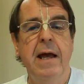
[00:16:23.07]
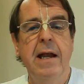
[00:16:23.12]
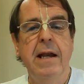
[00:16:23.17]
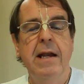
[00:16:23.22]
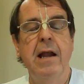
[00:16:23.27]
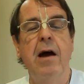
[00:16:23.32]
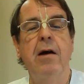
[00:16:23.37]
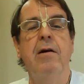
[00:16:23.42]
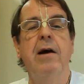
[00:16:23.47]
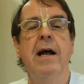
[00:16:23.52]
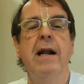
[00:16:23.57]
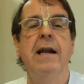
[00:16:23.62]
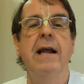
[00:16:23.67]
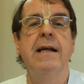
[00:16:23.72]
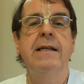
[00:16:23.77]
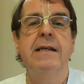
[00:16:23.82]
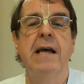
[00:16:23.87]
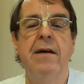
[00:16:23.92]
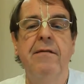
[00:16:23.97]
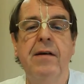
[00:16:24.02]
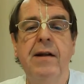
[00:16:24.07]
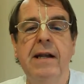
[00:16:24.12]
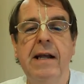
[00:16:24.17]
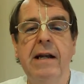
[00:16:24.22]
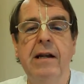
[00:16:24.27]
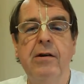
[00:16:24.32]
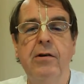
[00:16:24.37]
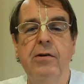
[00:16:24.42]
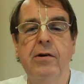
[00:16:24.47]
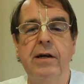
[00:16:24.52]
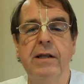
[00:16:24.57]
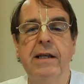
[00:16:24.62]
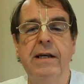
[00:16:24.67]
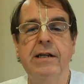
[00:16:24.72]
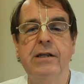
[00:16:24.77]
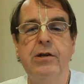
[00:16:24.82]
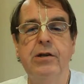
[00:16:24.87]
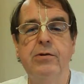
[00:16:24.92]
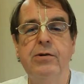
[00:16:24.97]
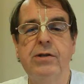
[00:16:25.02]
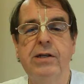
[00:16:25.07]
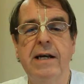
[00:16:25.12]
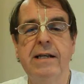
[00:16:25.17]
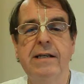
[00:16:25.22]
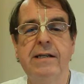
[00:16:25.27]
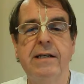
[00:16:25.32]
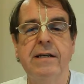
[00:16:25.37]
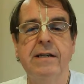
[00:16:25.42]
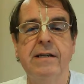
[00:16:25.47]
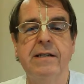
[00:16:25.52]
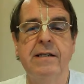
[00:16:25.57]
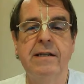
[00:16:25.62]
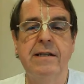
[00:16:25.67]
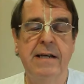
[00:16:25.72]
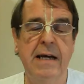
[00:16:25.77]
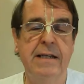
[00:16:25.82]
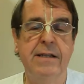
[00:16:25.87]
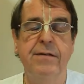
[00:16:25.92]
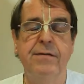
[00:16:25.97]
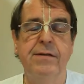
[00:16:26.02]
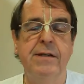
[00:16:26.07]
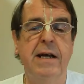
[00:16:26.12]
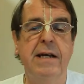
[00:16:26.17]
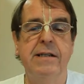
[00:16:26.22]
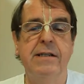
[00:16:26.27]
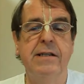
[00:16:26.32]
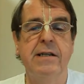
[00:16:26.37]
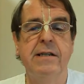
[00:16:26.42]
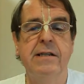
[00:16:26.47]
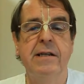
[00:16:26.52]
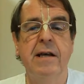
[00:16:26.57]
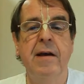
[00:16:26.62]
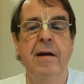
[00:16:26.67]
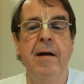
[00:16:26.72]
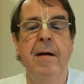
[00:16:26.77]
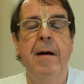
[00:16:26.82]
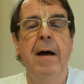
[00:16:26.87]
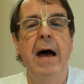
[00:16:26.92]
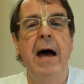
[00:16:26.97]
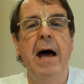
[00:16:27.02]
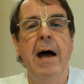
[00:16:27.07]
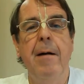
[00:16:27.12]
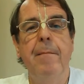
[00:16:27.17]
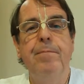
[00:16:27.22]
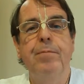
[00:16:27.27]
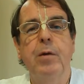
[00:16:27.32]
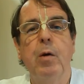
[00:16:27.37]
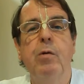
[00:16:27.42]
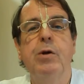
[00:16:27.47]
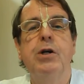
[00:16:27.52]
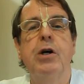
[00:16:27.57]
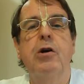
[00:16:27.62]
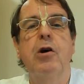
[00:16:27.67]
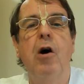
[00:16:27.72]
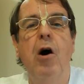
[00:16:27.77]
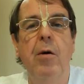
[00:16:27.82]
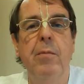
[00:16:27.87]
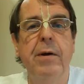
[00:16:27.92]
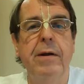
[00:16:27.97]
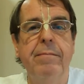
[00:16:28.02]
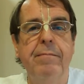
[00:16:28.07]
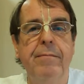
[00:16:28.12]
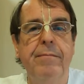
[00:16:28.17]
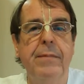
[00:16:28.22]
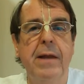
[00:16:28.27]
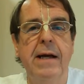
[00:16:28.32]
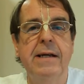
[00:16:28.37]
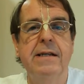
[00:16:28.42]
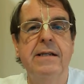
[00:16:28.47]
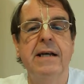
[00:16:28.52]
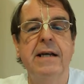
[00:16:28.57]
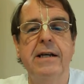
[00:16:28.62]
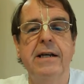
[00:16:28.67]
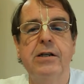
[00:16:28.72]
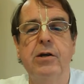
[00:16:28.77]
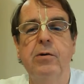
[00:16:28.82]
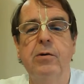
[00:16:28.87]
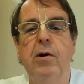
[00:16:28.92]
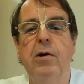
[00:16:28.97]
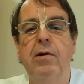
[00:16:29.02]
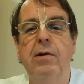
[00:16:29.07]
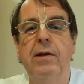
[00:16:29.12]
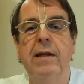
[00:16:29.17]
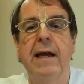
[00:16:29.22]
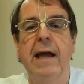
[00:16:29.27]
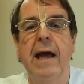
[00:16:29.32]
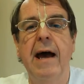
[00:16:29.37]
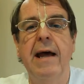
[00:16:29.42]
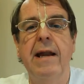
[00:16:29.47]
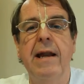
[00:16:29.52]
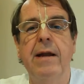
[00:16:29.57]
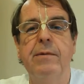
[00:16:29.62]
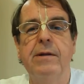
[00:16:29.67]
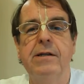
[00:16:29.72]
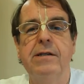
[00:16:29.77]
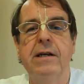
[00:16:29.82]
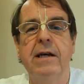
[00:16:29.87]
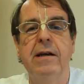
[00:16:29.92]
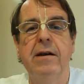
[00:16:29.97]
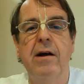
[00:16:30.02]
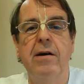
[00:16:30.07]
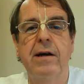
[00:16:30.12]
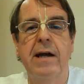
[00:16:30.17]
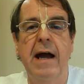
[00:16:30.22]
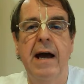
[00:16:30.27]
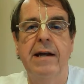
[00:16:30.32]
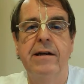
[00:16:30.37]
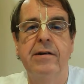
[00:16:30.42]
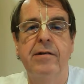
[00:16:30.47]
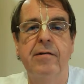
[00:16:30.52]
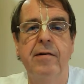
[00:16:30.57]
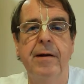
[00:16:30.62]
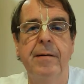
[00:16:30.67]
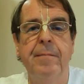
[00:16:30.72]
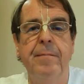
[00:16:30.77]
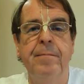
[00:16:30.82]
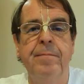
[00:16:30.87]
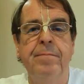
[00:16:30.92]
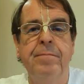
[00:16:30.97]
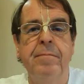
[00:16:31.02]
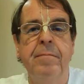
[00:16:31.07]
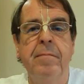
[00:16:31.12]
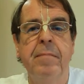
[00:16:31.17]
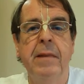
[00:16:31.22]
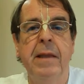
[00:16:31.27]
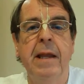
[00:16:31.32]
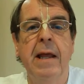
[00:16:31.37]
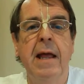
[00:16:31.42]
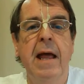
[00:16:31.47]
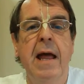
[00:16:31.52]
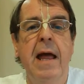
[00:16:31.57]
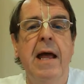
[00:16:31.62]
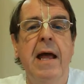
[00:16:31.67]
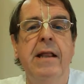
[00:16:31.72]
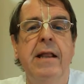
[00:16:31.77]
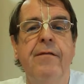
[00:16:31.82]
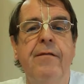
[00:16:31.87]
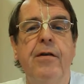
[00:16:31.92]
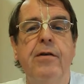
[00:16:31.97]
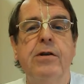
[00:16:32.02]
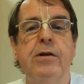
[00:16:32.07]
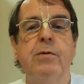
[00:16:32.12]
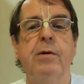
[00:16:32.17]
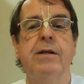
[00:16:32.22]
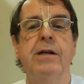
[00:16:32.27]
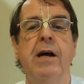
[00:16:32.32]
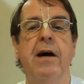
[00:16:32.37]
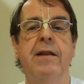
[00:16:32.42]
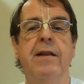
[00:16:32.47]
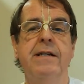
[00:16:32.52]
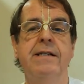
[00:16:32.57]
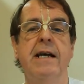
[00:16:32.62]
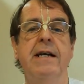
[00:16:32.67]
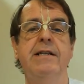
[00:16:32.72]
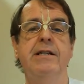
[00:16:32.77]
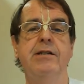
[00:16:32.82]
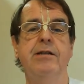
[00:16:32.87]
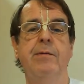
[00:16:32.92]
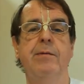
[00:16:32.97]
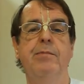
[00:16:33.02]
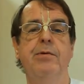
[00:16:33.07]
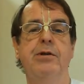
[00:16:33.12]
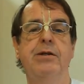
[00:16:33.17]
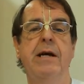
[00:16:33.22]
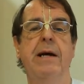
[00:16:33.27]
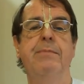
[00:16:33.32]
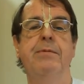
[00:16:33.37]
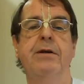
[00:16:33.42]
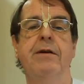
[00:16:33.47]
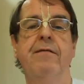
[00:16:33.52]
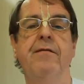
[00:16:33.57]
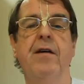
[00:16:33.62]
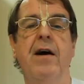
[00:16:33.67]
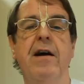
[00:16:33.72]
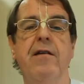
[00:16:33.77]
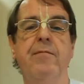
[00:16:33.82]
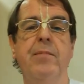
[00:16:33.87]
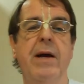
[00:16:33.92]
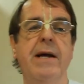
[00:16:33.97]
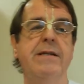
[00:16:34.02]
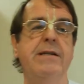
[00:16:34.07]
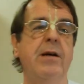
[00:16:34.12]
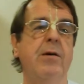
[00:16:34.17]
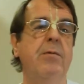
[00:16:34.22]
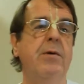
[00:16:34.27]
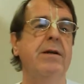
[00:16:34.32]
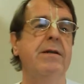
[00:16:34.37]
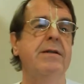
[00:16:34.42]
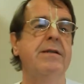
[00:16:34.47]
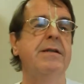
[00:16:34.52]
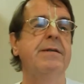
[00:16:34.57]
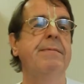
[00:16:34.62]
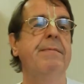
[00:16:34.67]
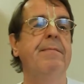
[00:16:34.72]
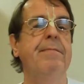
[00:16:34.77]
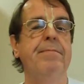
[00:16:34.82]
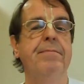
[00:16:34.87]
Now, let's have a little look at these two sets of senses, which are common, as I say, to all the animals in our category. The first one are the senses of perception, 5 basic ones.